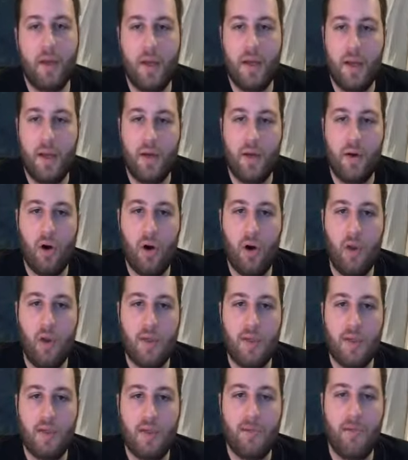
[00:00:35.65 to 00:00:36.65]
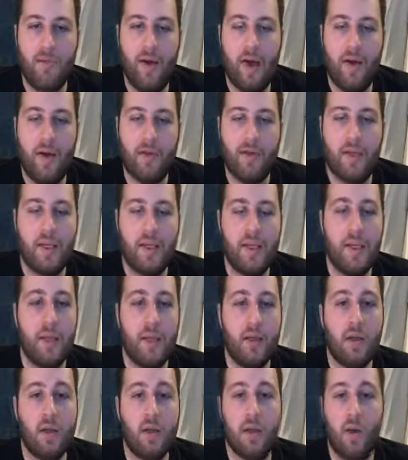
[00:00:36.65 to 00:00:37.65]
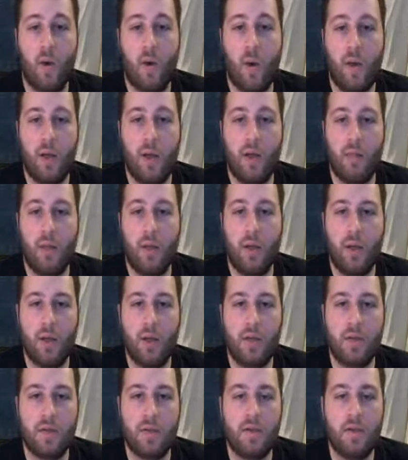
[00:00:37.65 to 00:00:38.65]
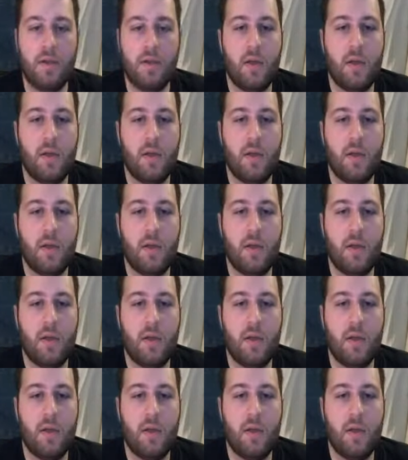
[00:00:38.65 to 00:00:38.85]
And they're always found in quite an abundance.